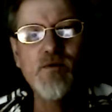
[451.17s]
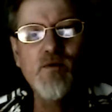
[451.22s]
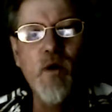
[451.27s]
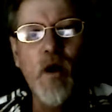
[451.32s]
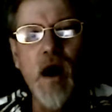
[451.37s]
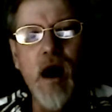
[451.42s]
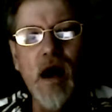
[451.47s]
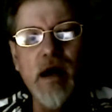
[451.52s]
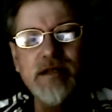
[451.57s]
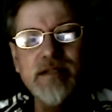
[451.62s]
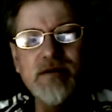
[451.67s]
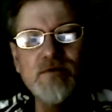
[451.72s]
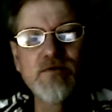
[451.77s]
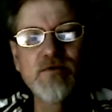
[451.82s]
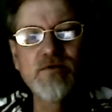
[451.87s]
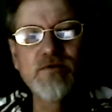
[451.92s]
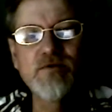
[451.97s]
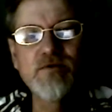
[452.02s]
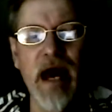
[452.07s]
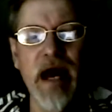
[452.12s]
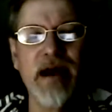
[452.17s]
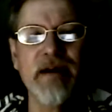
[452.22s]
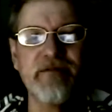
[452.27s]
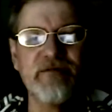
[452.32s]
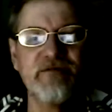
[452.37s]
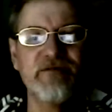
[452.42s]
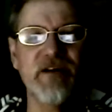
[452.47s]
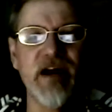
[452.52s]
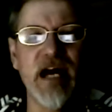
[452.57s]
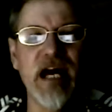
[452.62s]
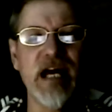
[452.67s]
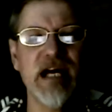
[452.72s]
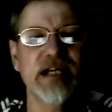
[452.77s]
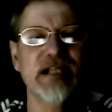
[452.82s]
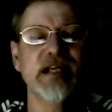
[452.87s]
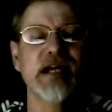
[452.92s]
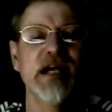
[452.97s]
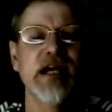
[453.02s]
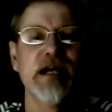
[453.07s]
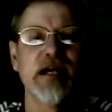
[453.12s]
He walked. He was a man of faith.